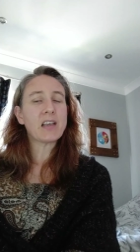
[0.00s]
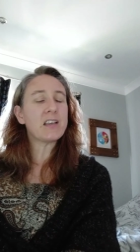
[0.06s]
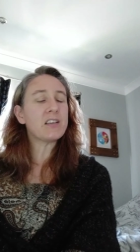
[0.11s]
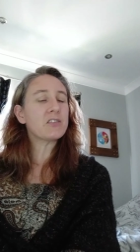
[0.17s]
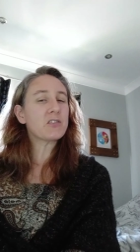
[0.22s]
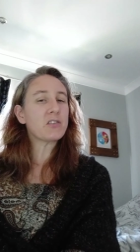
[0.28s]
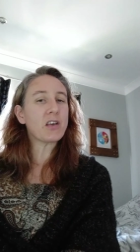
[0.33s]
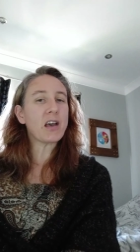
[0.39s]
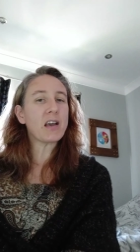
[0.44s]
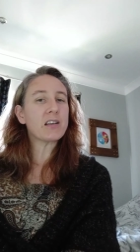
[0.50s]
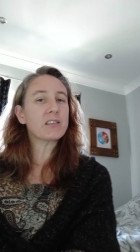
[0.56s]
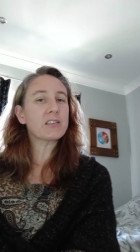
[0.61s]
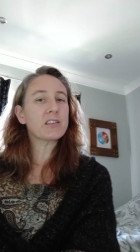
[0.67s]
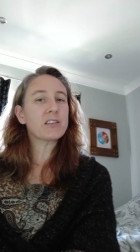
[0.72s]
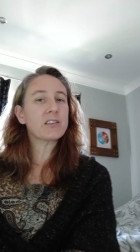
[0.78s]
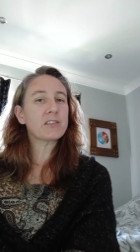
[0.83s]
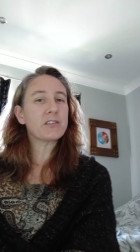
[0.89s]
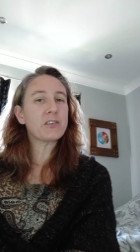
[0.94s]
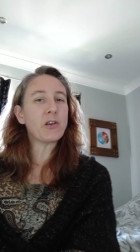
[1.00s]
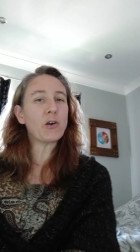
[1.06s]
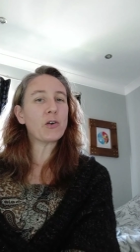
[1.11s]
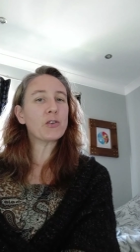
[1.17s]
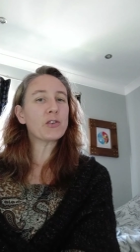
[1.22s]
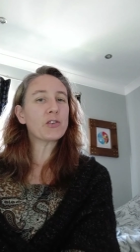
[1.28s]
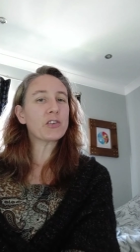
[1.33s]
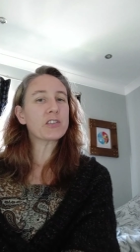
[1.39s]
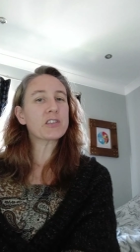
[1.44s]
Is that
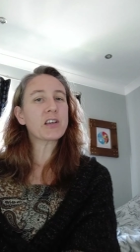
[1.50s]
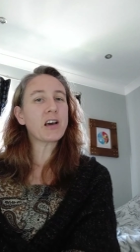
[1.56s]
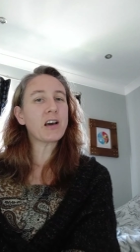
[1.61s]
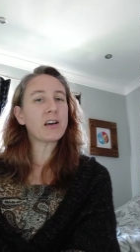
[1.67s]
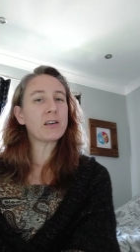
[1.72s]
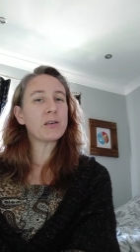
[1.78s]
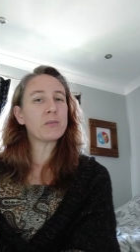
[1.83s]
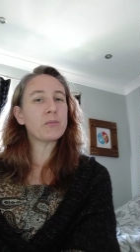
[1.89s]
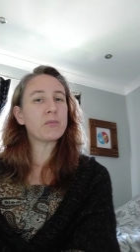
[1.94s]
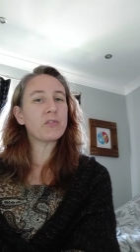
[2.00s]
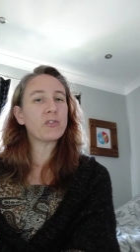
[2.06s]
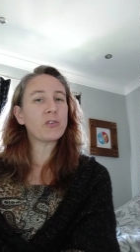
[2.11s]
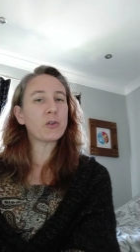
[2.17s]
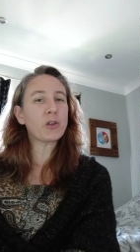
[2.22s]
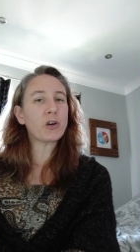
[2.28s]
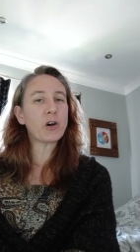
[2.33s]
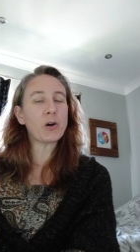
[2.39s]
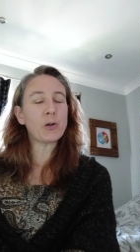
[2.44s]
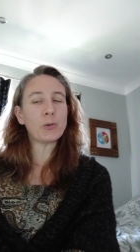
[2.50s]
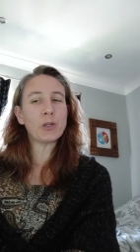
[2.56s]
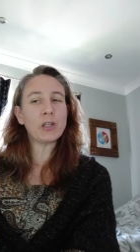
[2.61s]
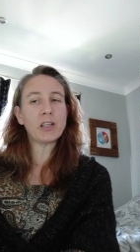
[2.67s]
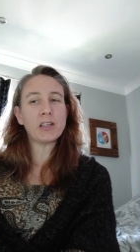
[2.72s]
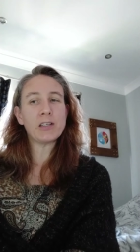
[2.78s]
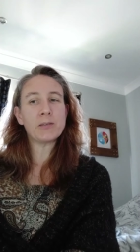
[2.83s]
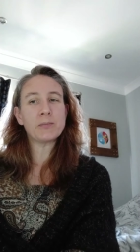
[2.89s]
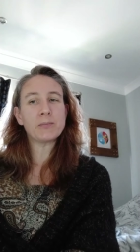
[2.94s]
not the time for the
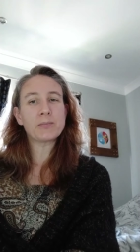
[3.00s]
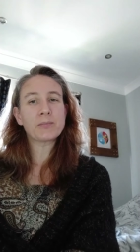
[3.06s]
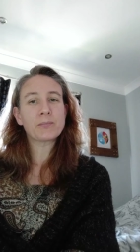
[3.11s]
holy?